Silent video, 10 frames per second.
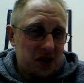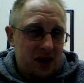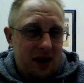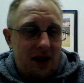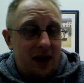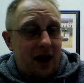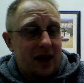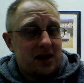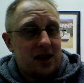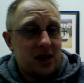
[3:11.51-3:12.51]
I
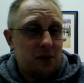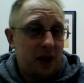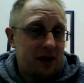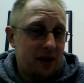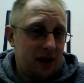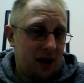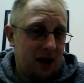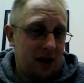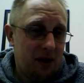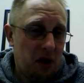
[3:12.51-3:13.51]
guess I expected
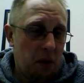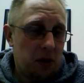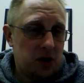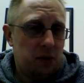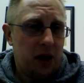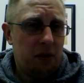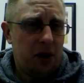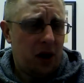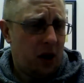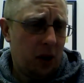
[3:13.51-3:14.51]
a much better
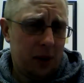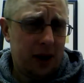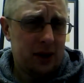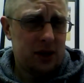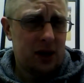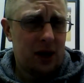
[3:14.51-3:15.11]
Bernard Hopkins.